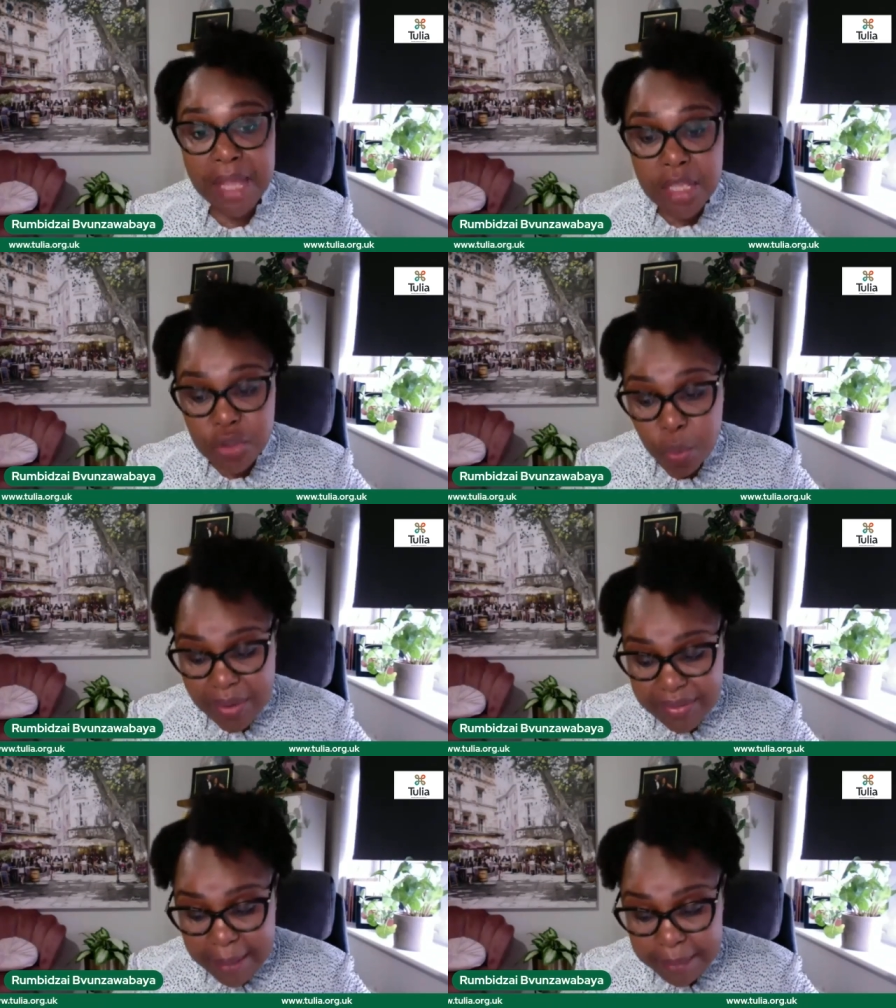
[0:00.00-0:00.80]
So
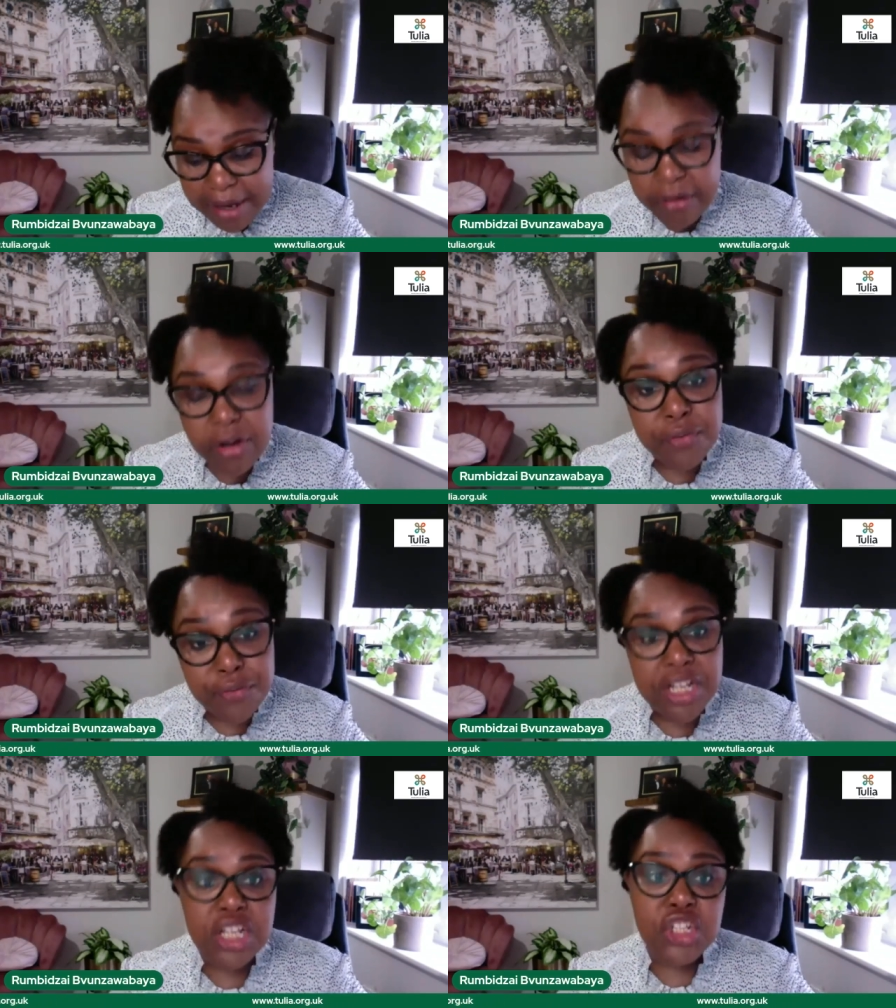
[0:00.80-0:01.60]
when that period
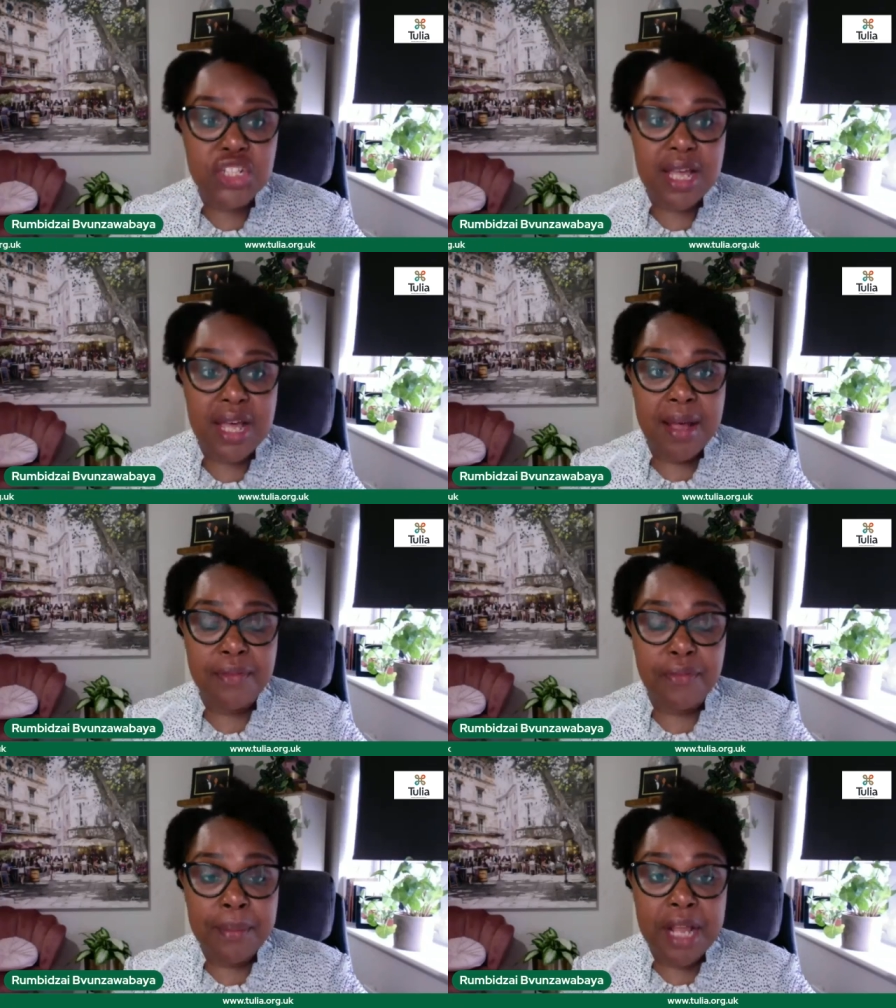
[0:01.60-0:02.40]
finished, the
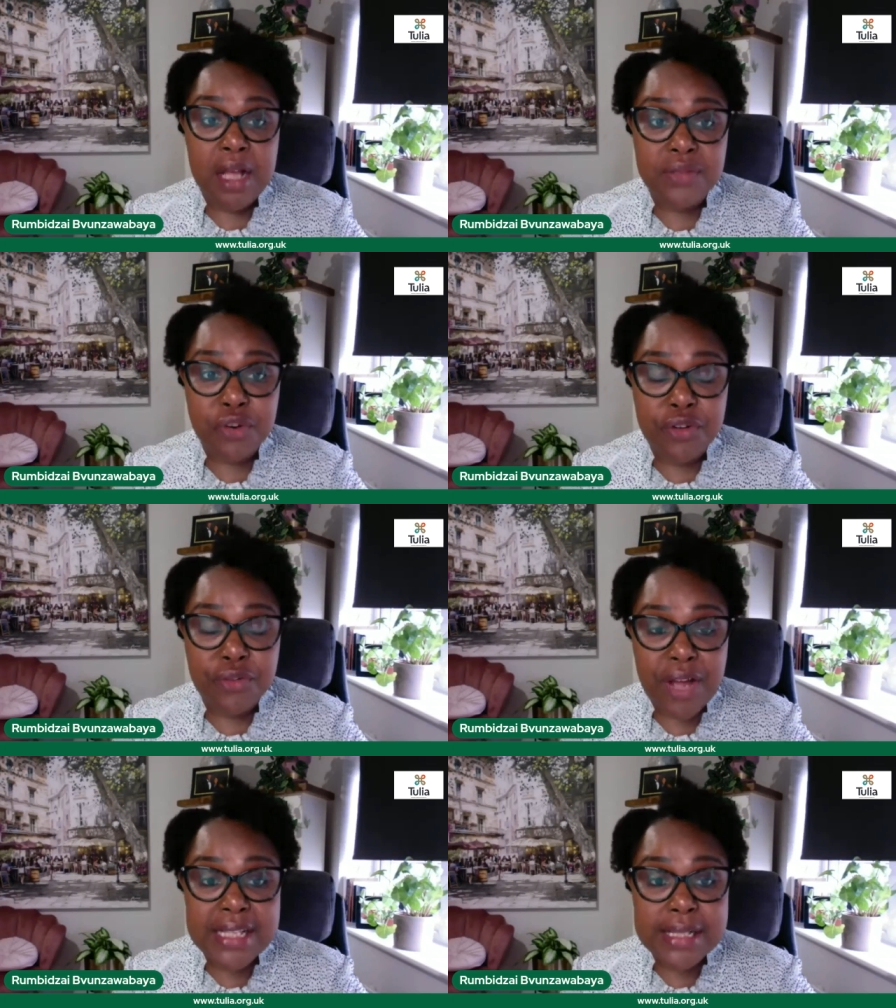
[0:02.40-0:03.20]
family asked for
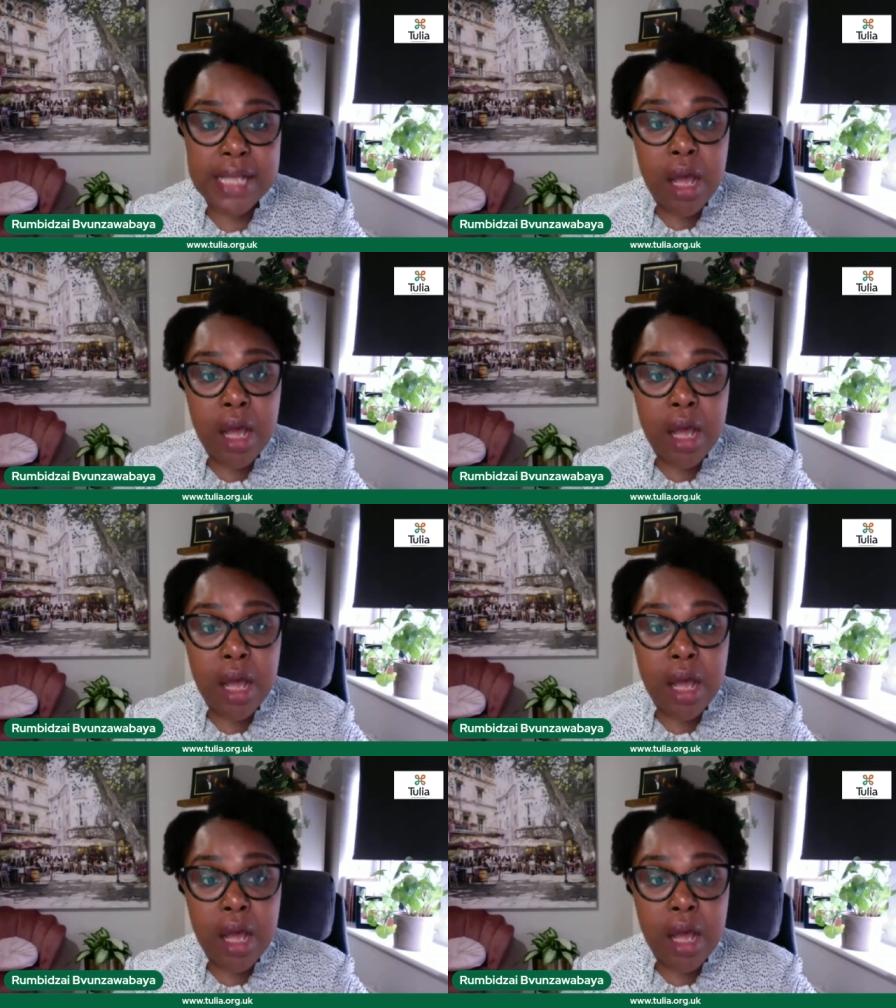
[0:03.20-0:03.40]
advice.